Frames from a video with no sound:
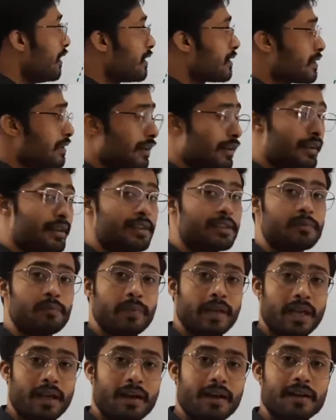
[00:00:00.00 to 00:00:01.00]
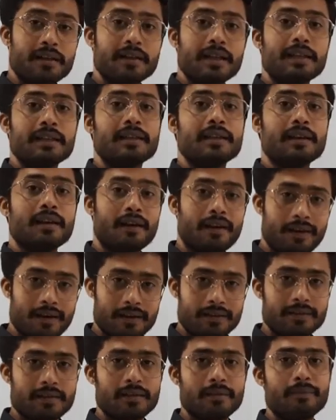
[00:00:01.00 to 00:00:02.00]
sun is bigger than the
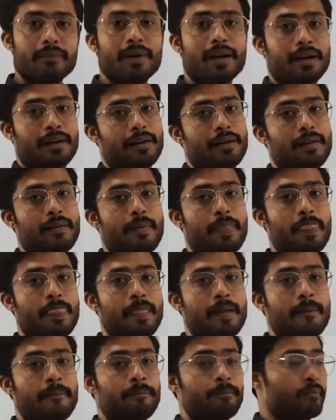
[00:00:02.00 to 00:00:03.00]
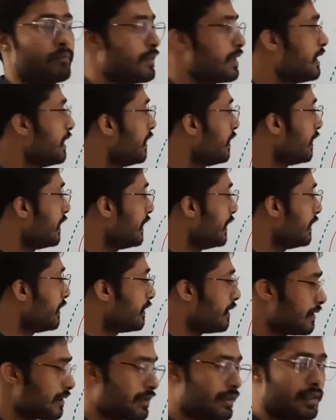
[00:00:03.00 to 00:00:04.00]
earth, but in
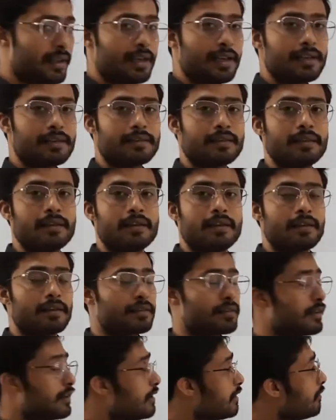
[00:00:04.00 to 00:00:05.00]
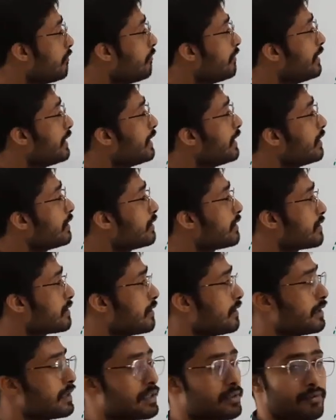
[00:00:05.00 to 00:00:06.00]
this case the
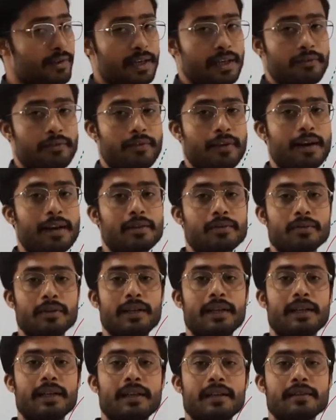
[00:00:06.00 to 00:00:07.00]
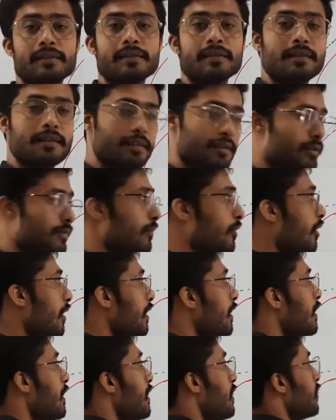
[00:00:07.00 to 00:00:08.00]
sun is very far, so it is
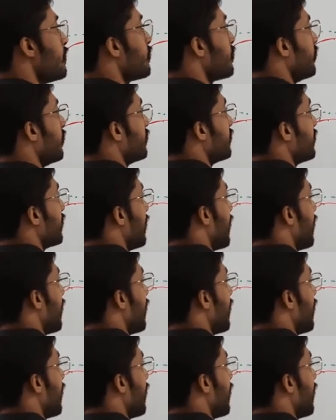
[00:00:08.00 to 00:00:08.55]
small. So the